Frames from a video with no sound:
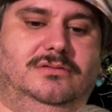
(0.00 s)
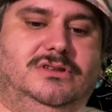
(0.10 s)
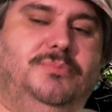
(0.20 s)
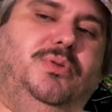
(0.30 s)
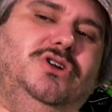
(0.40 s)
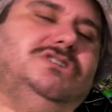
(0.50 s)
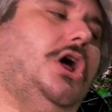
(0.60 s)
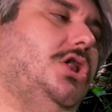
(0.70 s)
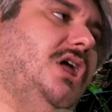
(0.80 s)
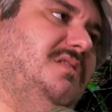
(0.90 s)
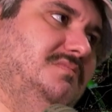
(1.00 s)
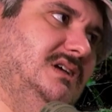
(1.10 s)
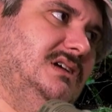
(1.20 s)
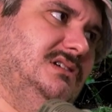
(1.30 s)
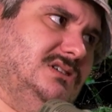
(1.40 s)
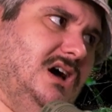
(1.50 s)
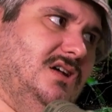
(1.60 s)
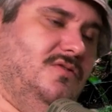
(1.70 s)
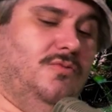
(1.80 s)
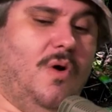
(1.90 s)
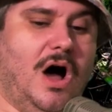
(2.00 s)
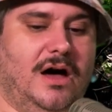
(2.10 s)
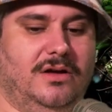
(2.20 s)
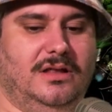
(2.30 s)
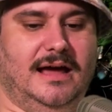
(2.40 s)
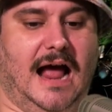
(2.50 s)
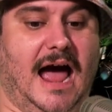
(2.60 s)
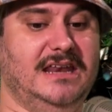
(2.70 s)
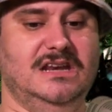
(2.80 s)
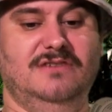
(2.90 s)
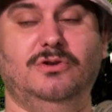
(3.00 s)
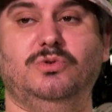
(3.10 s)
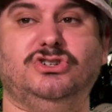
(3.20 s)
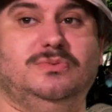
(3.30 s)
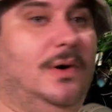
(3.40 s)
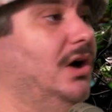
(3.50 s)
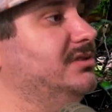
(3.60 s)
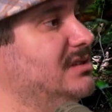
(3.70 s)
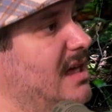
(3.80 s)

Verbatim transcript: to put it all on me is kind of wild. Like I didn't even respond to